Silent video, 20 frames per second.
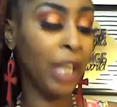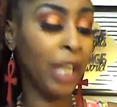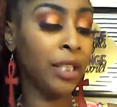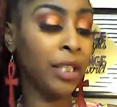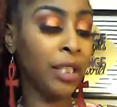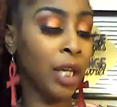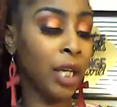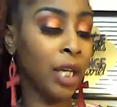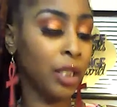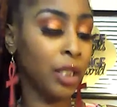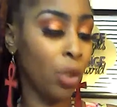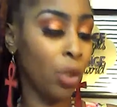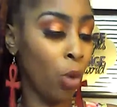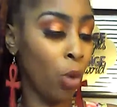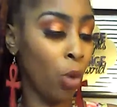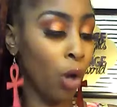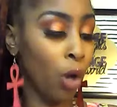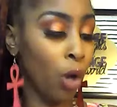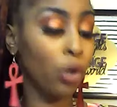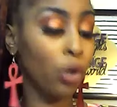It doesn't
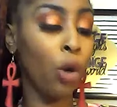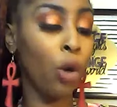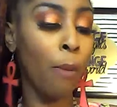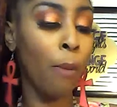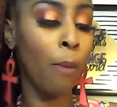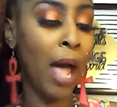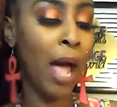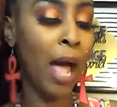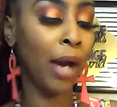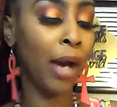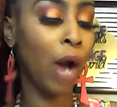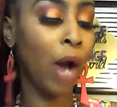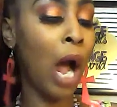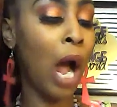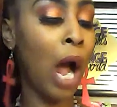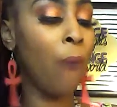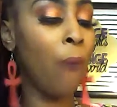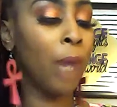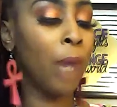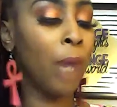work no matter
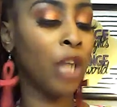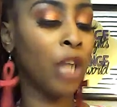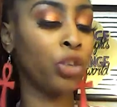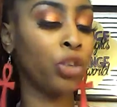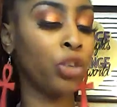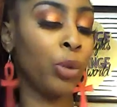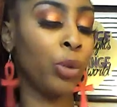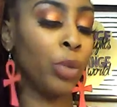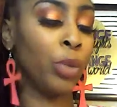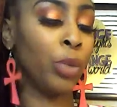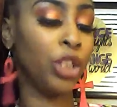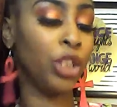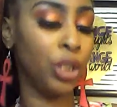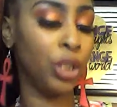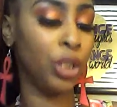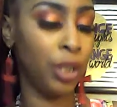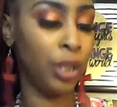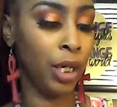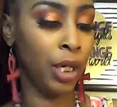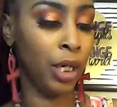how much we wish it
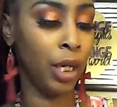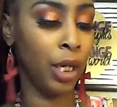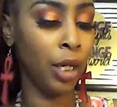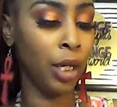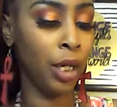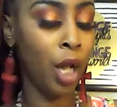did.